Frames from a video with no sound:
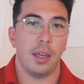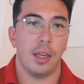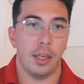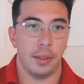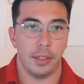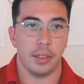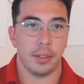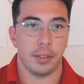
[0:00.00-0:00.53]

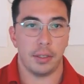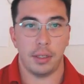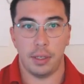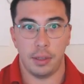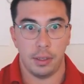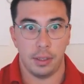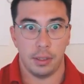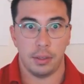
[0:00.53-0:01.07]
in this
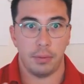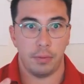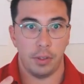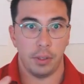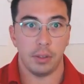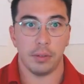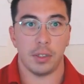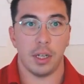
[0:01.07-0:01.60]
in this
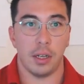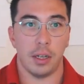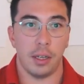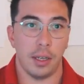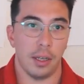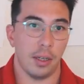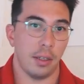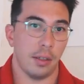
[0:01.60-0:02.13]
field of
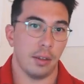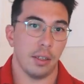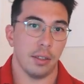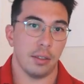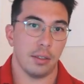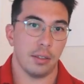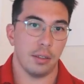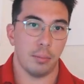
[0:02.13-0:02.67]
study and in
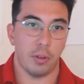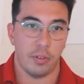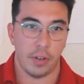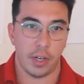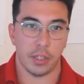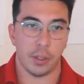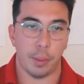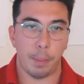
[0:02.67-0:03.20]
this
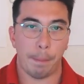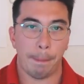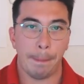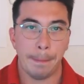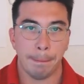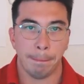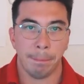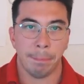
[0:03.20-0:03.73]
profession.
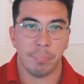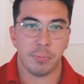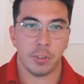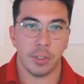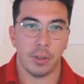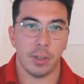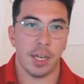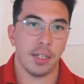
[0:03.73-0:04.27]

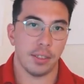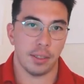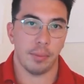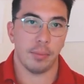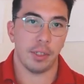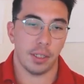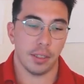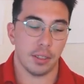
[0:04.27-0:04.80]
So that is something to